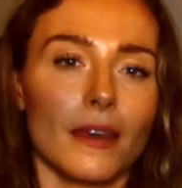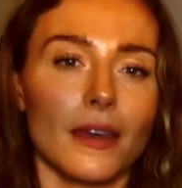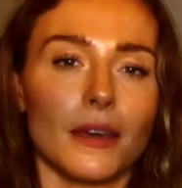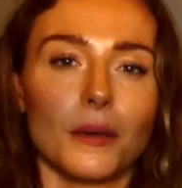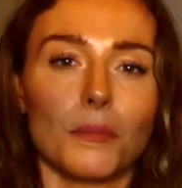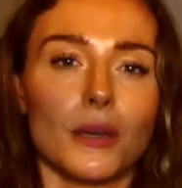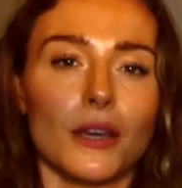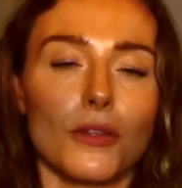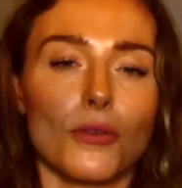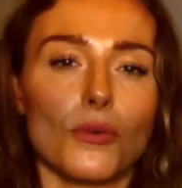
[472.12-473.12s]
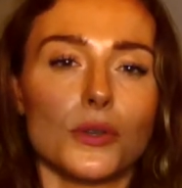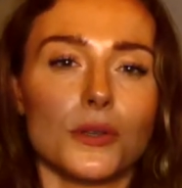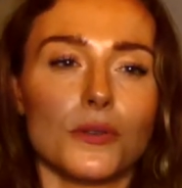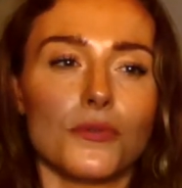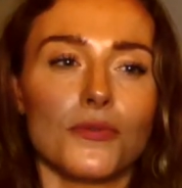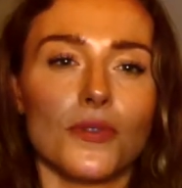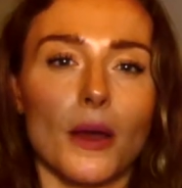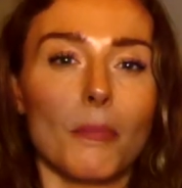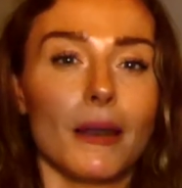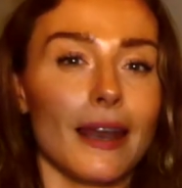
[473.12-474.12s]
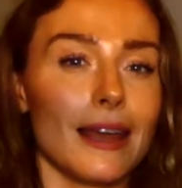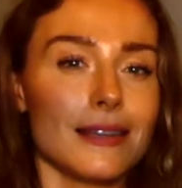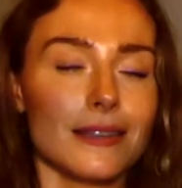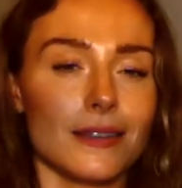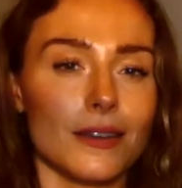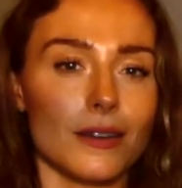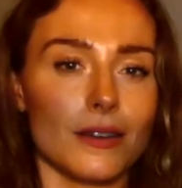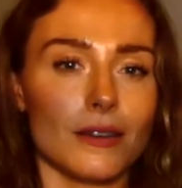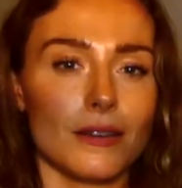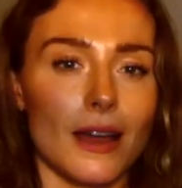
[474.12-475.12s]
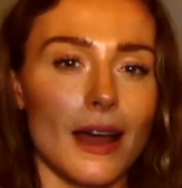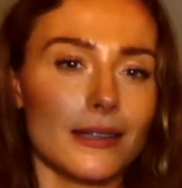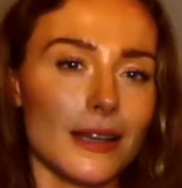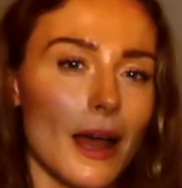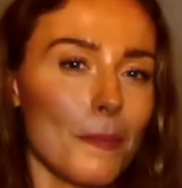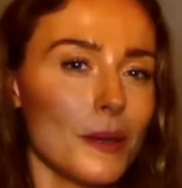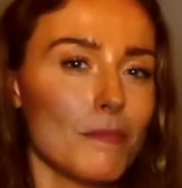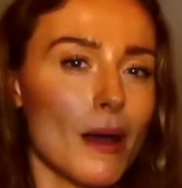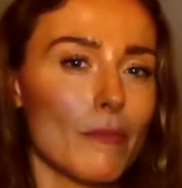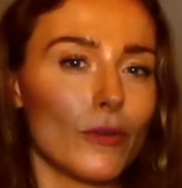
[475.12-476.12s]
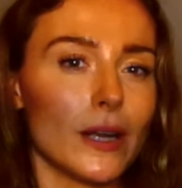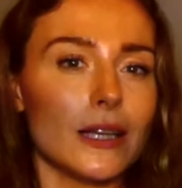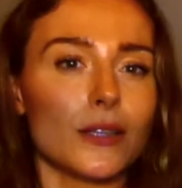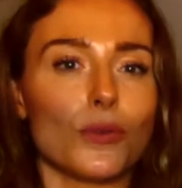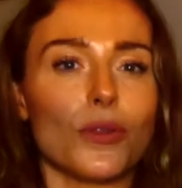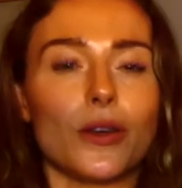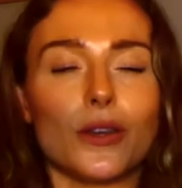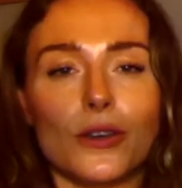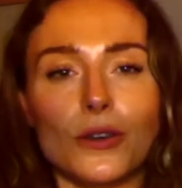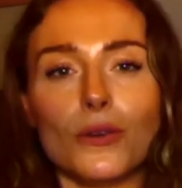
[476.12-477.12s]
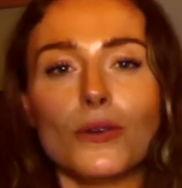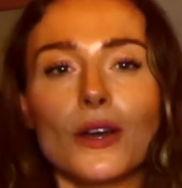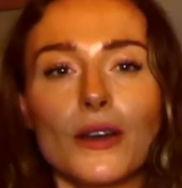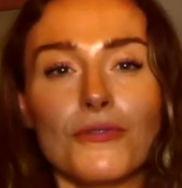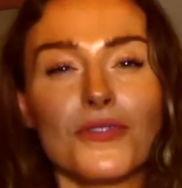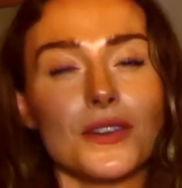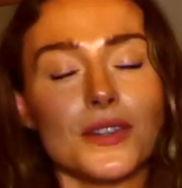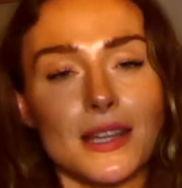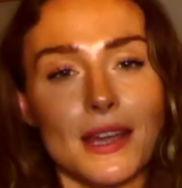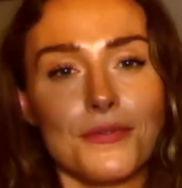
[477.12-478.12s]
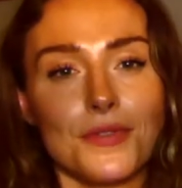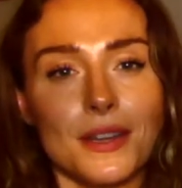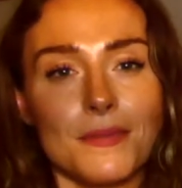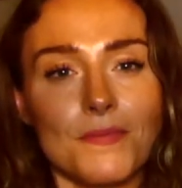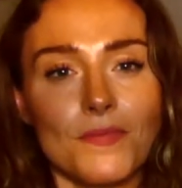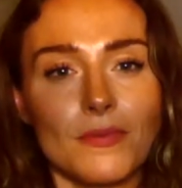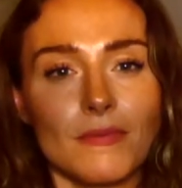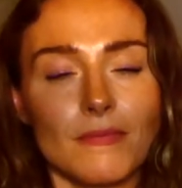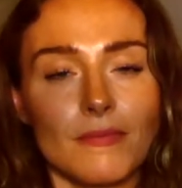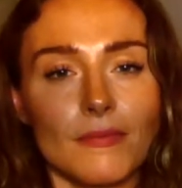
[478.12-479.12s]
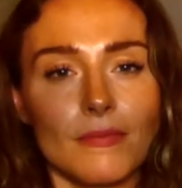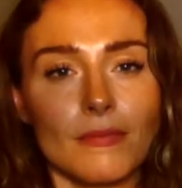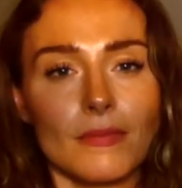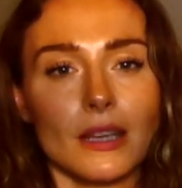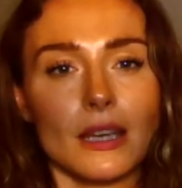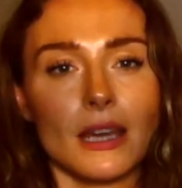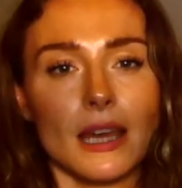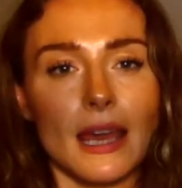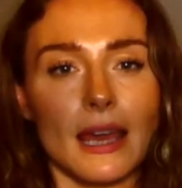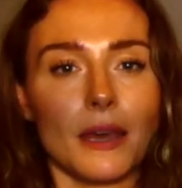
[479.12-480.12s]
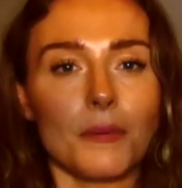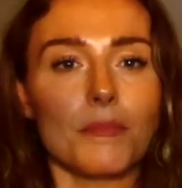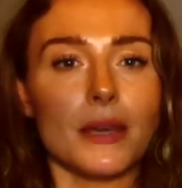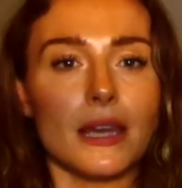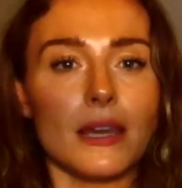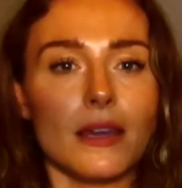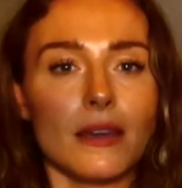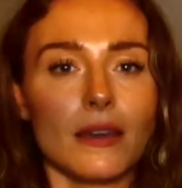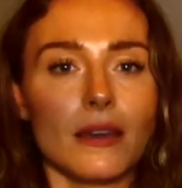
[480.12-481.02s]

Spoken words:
It can be a thought of a place that has happy memories or that you feel safe in. It can be